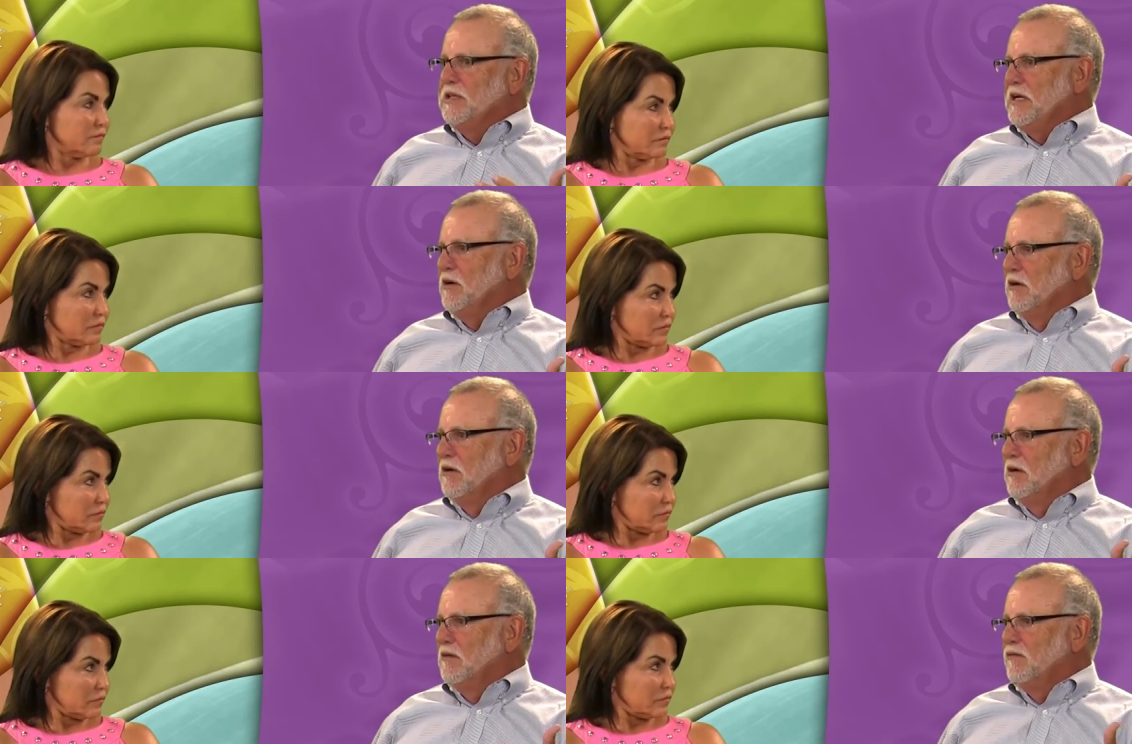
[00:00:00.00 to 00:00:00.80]
Speaker 1: a year
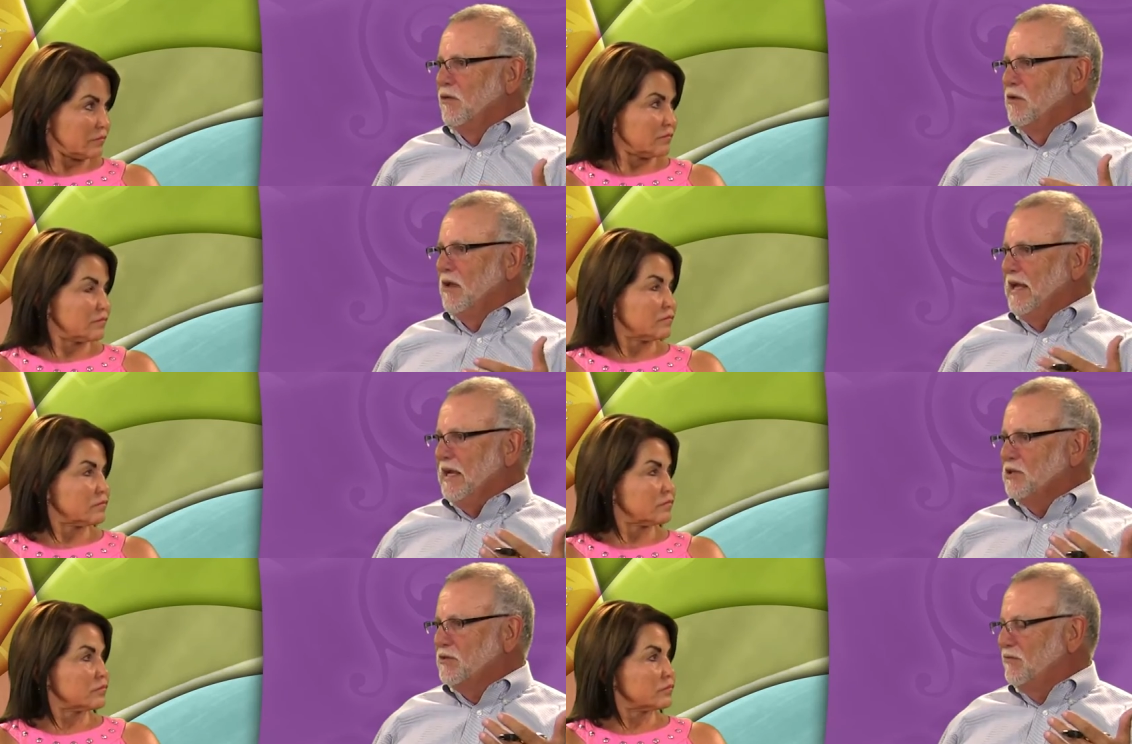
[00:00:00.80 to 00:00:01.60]
for the
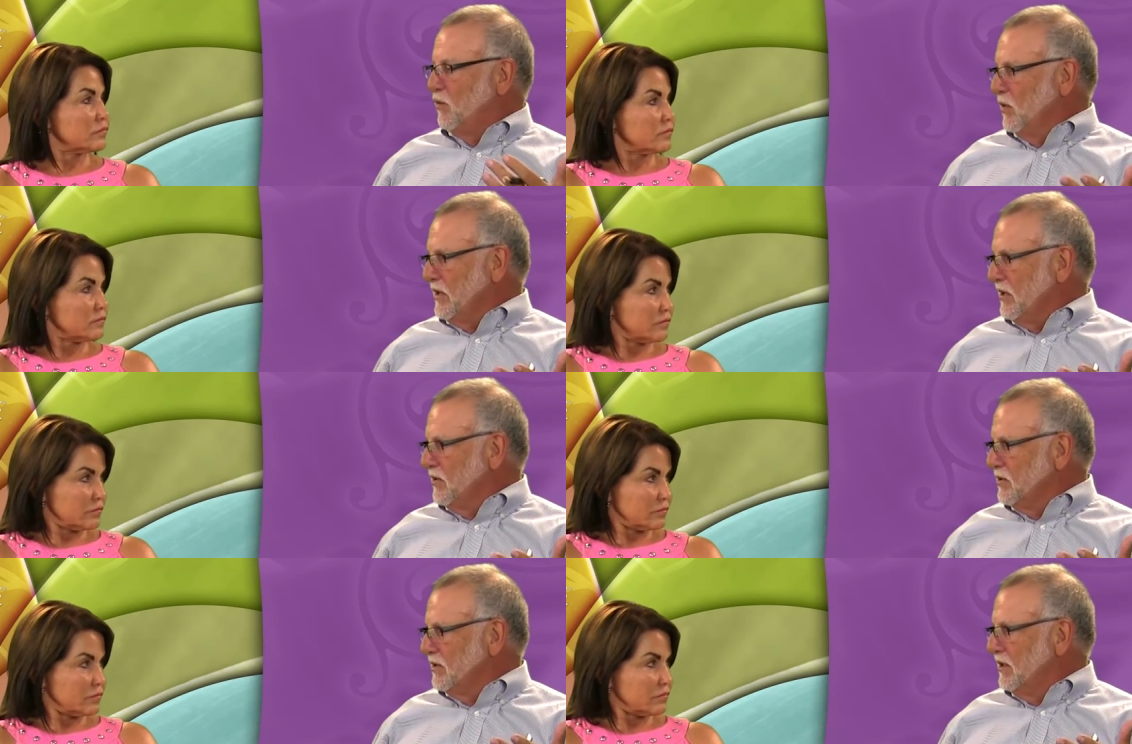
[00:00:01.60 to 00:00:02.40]
last four
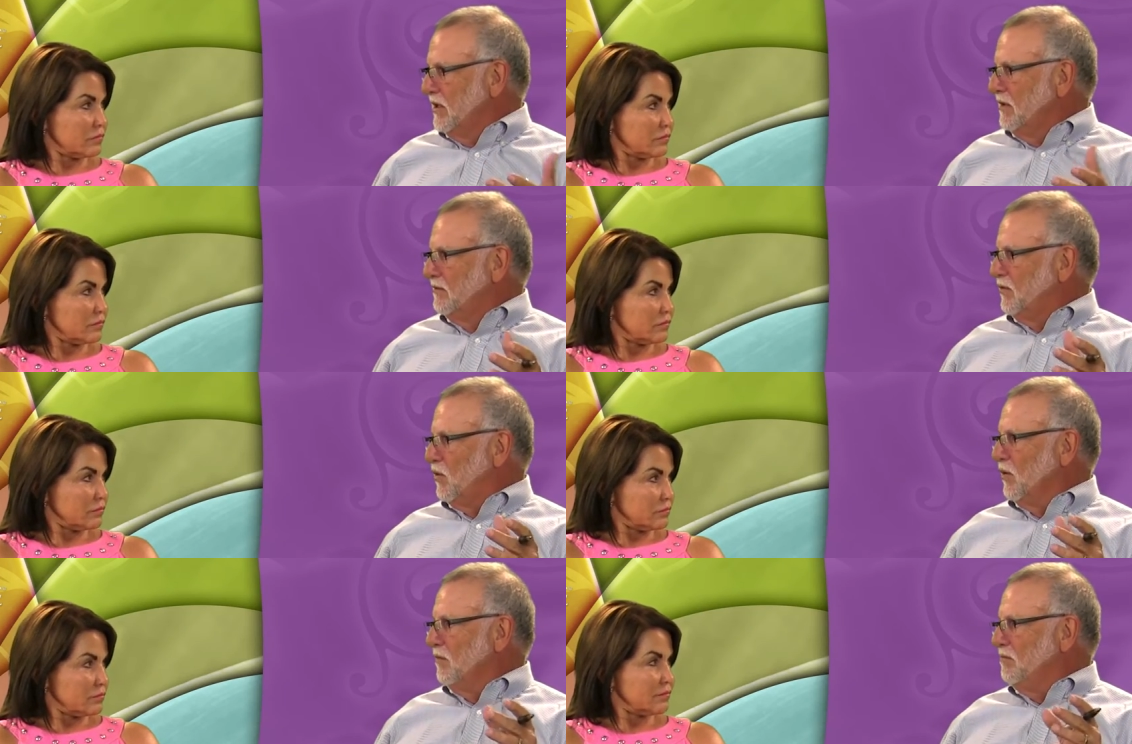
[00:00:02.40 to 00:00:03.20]
years
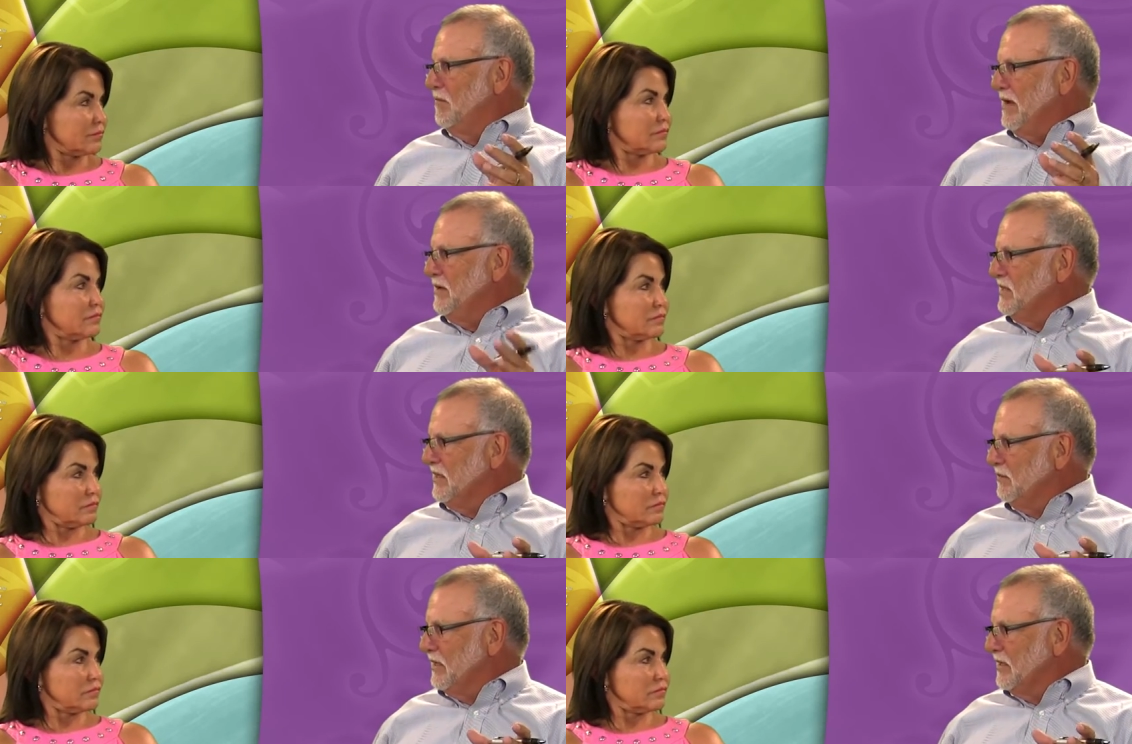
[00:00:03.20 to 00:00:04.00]
for maybe
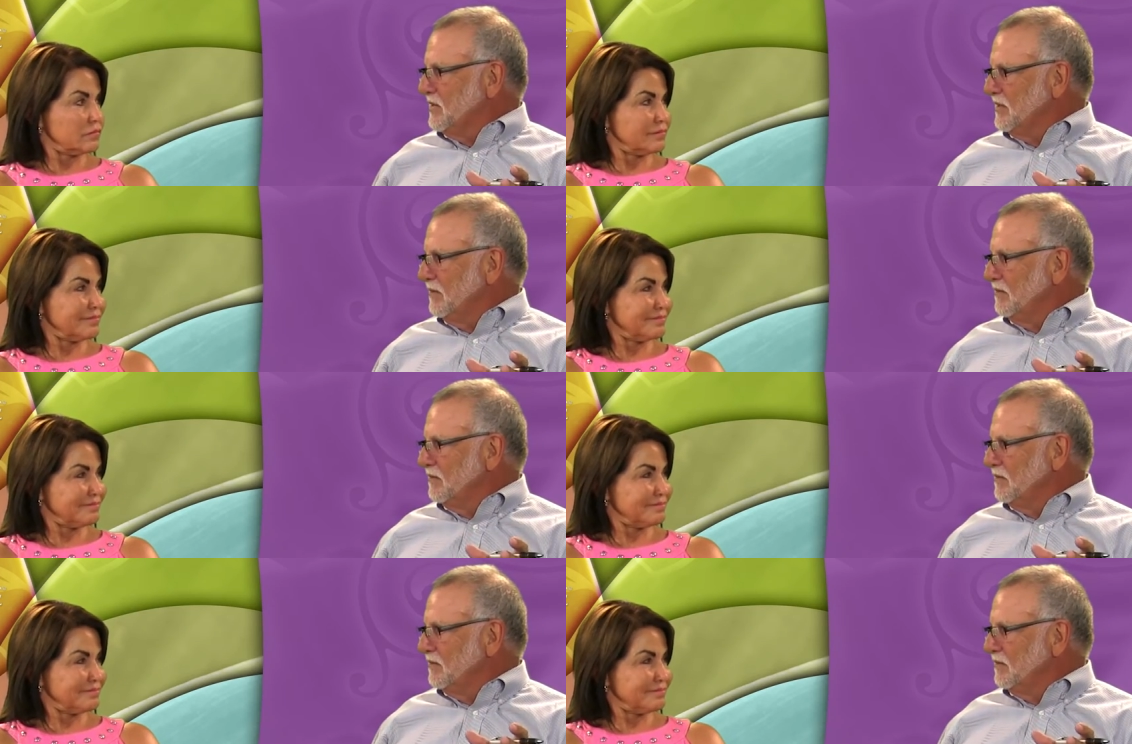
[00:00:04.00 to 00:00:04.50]
ten minutes.